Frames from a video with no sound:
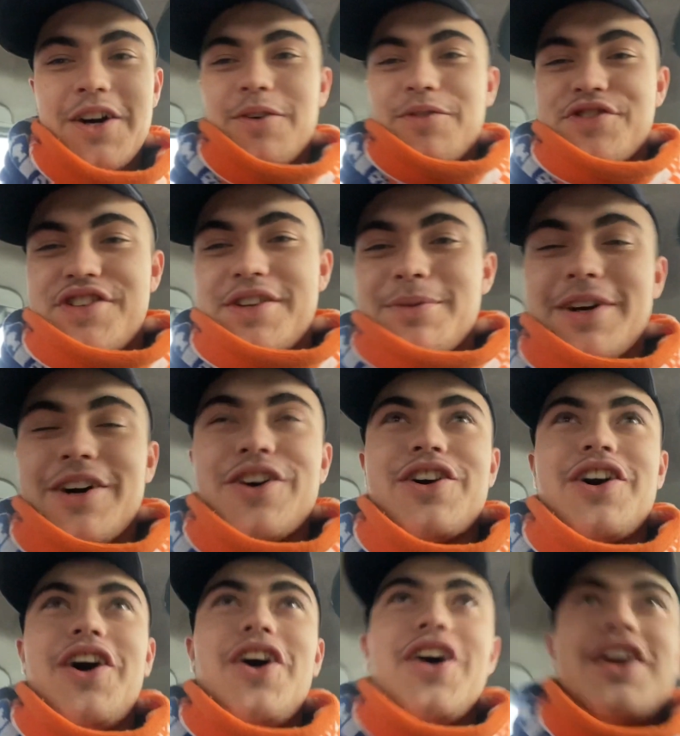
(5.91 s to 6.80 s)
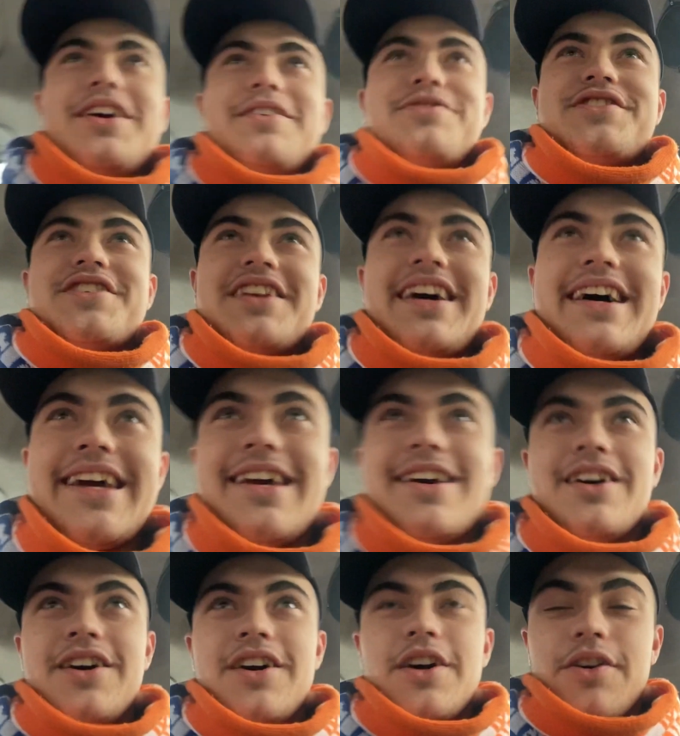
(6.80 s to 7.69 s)
Obviously, we've got Cardiff
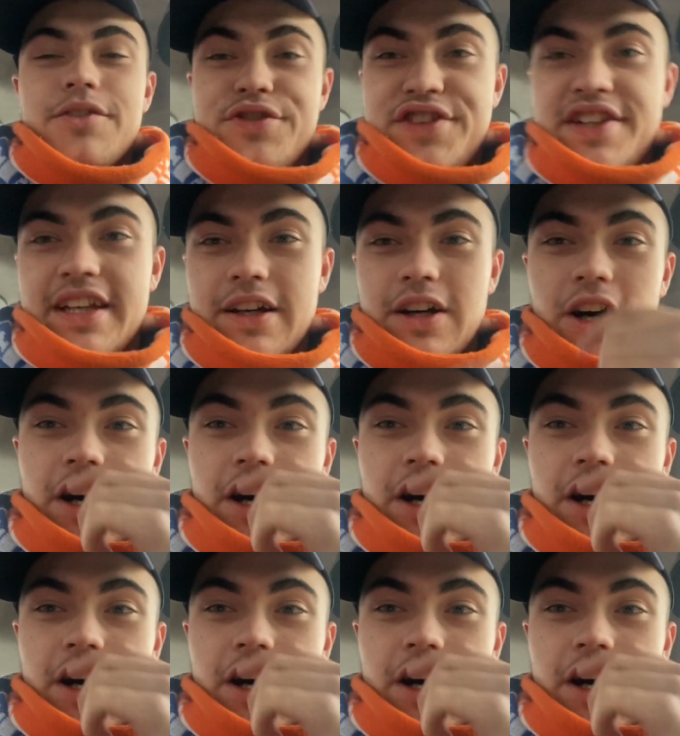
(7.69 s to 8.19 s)
today. Obviously,